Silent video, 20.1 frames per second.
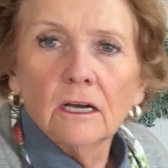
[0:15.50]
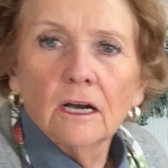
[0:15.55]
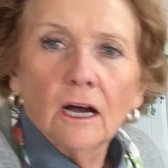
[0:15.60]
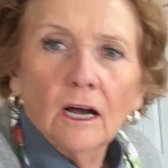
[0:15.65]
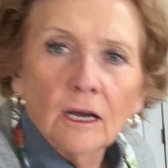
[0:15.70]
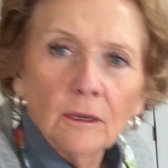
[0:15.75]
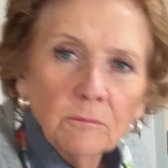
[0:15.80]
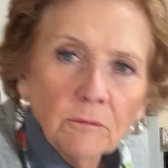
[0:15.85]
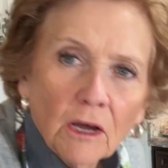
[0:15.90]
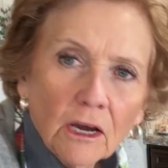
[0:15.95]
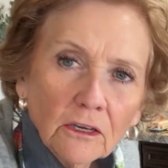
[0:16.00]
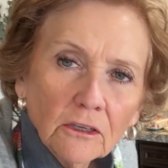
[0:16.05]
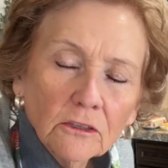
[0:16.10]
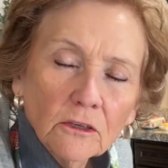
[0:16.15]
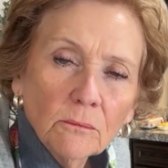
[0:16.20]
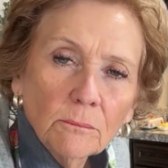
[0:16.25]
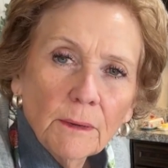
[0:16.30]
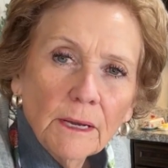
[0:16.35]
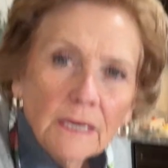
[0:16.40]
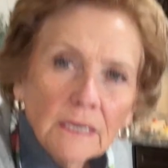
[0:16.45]
I'm not gonna
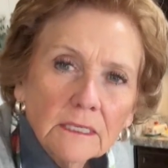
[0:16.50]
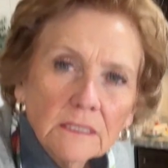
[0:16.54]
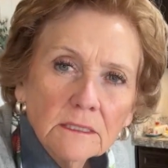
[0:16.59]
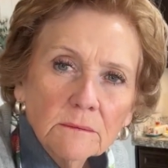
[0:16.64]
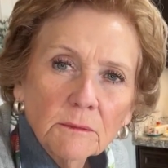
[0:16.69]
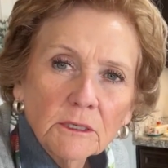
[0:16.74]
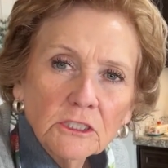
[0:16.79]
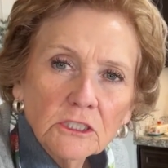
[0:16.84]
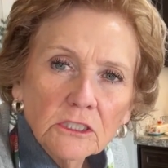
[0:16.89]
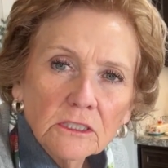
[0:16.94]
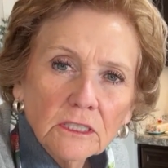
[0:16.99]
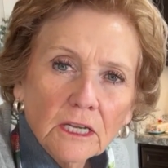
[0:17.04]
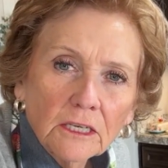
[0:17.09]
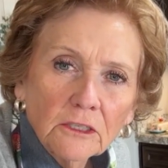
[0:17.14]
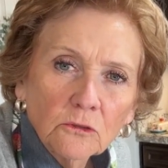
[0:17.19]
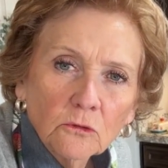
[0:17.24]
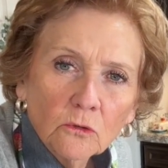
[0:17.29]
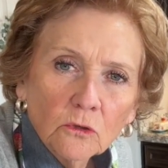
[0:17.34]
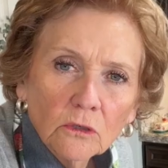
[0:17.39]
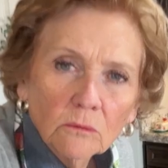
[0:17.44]
bake as much as I
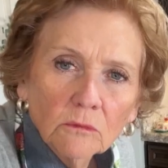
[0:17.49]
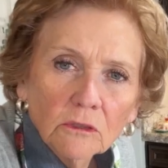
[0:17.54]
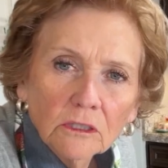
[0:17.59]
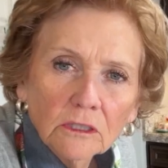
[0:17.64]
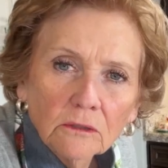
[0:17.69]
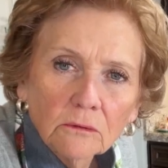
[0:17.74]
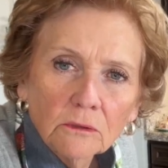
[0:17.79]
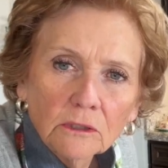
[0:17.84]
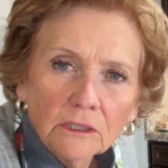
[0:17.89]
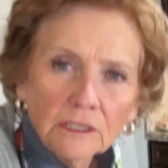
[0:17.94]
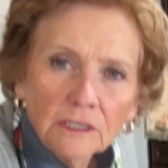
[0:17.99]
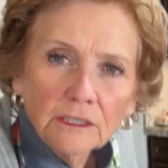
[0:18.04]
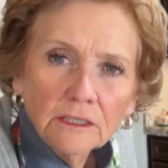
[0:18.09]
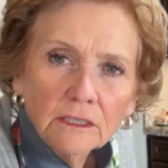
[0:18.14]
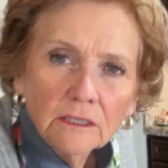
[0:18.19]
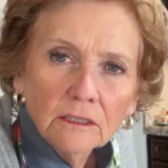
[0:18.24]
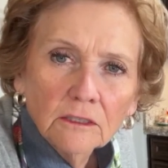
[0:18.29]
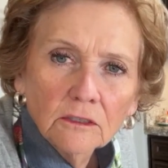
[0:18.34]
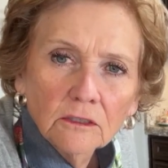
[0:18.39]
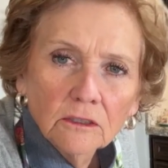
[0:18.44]
normally would,